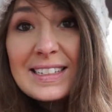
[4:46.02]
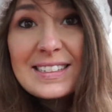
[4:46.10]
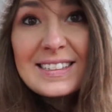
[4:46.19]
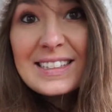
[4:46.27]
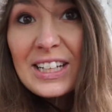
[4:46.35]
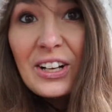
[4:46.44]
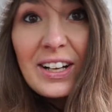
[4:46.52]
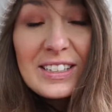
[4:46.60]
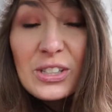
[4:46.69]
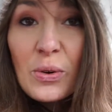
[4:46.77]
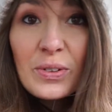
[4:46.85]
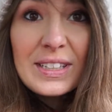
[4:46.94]
It's still,
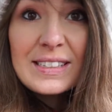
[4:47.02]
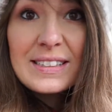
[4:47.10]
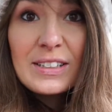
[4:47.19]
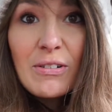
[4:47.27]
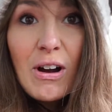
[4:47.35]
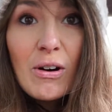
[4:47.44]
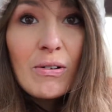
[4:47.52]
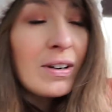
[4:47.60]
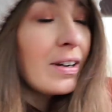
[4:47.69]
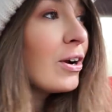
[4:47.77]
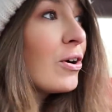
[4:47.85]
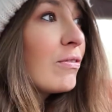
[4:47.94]
it's only zero
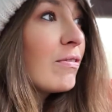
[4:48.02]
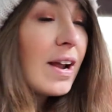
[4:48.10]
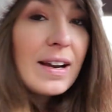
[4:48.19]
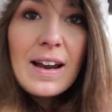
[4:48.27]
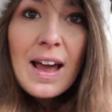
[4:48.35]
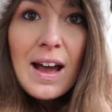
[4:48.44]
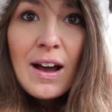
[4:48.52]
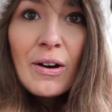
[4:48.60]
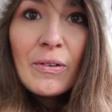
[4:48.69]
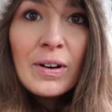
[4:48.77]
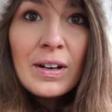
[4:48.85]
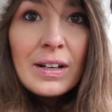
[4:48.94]
right
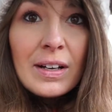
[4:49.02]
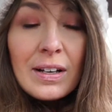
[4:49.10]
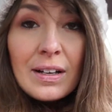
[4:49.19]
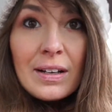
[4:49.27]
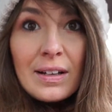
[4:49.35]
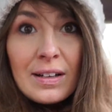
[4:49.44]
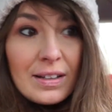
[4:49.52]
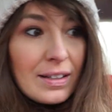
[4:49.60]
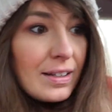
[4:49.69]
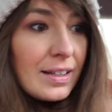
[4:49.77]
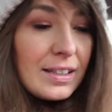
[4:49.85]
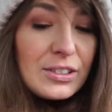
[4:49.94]
now.
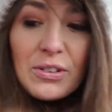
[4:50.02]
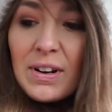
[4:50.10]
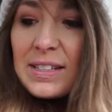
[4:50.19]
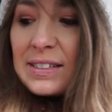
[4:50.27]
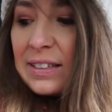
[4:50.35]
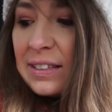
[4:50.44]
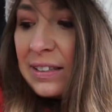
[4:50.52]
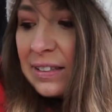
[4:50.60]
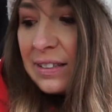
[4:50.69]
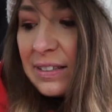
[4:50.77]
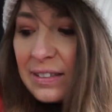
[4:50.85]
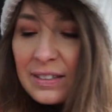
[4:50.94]
It's crazy.
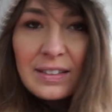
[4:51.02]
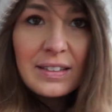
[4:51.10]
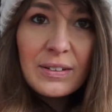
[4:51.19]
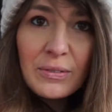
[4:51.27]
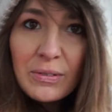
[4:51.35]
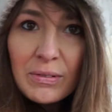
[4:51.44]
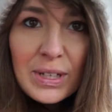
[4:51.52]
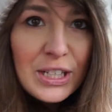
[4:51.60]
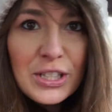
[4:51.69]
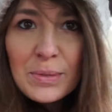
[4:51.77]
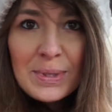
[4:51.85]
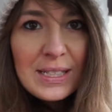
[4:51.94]
We
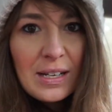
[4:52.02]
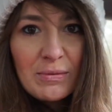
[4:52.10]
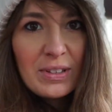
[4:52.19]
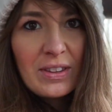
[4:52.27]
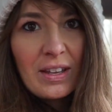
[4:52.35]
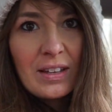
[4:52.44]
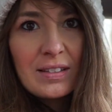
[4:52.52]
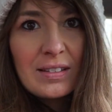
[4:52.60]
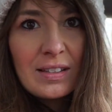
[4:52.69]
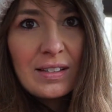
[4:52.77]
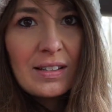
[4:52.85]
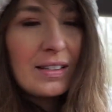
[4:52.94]
should be done with
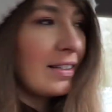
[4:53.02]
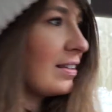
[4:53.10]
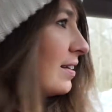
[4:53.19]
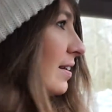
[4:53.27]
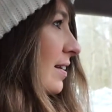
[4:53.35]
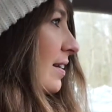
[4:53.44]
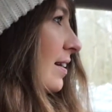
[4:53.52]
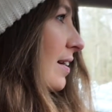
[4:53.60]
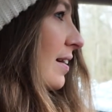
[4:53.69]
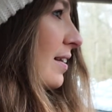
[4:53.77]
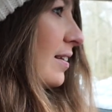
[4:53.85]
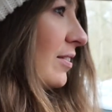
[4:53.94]
this.
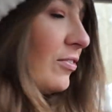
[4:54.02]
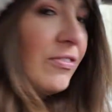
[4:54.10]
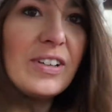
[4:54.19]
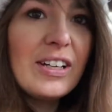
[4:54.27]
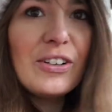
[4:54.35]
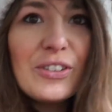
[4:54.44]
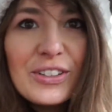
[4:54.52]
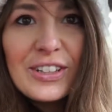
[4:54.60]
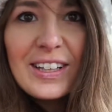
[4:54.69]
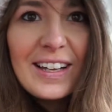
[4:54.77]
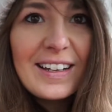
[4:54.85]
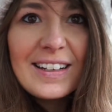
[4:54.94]
And it feels
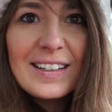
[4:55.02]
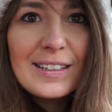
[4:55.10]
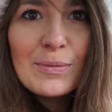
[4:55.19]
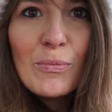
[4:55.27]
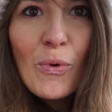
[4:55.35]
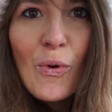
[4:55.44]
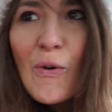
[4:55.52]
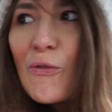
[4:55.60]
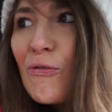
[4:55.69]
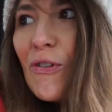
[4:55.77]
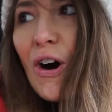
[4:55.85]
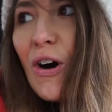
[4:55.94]
like it's more
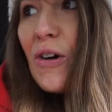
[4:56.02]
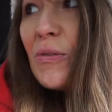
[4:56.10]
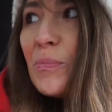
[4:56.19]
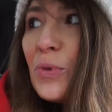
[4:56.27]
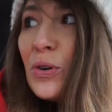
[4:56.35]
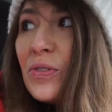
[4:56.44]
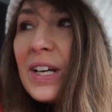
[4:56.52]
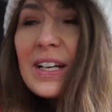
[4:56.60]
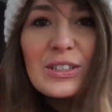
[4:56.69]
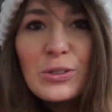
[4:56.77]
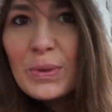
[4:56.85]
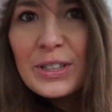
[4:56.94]
fall moving
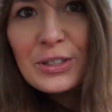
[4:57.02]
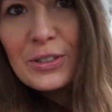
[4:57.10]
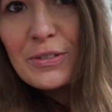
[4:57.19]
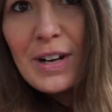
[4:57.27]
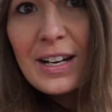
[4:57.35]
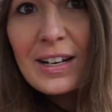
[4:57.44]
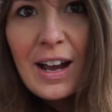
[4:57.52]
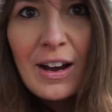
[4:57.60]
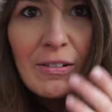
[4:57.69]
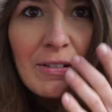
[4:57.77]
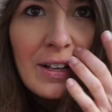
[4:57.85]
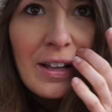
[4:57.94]
into winter right
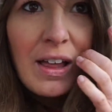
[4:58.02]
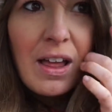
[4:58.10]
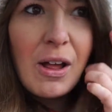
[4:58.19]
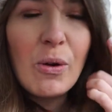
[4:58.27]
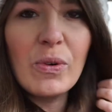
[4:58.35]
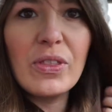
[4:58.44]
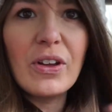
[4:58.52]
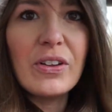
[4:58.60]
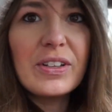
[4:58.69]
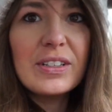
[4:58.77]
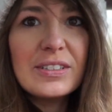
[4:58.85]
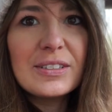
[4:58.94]
now with all
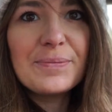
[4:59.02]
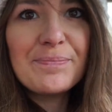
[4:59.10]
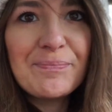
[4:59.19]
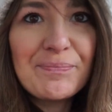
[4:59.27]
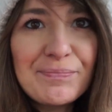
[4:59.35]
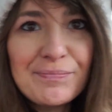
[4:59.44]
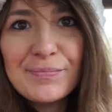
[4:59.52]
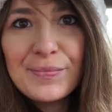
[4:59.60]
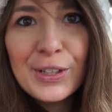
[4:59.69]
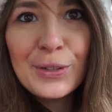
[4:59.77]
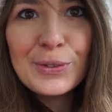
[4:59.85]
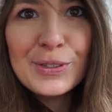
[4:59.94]
this
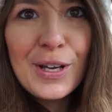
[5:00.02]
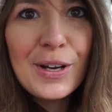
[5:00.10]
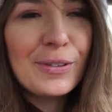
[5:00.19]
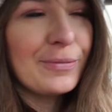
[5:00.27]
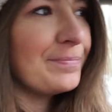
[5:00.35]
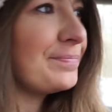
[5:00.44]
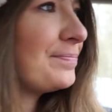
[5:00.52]
new snow.